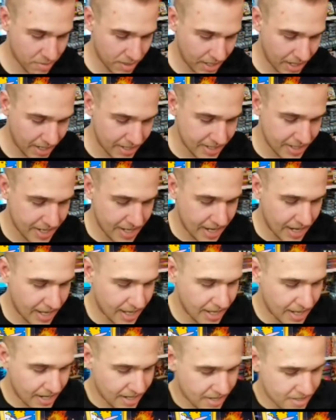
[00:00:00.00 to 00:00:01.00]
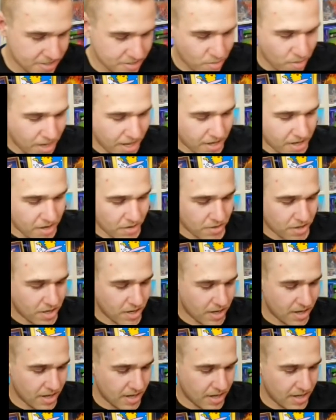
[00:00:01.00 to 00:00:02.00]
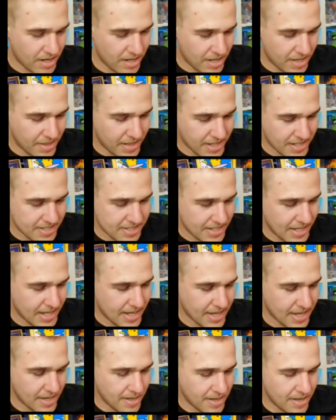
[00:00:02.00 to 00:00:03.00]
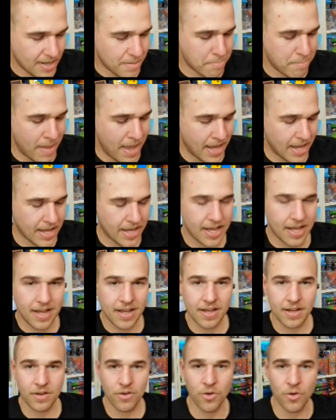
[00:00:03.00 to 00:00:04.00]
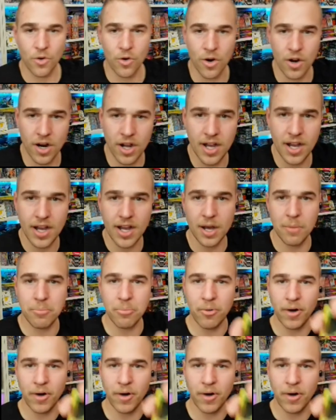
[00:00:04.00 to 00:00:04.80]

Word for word: but I did get a hit. This is a white code card. I think it's like a mega or a